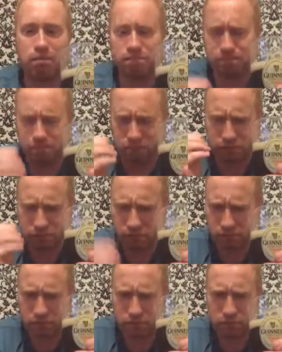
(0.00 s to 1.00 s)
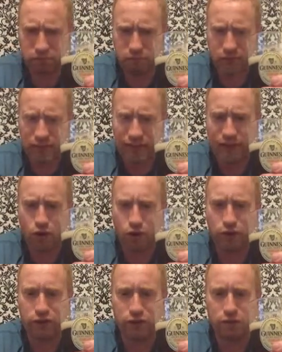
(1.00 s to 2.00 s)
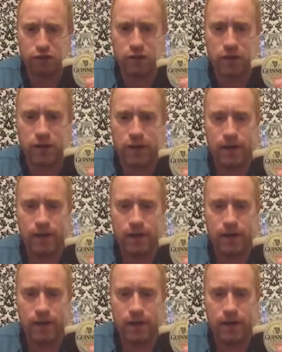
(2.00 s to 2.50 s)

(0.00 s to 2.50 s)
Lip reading: up, like coffee notes,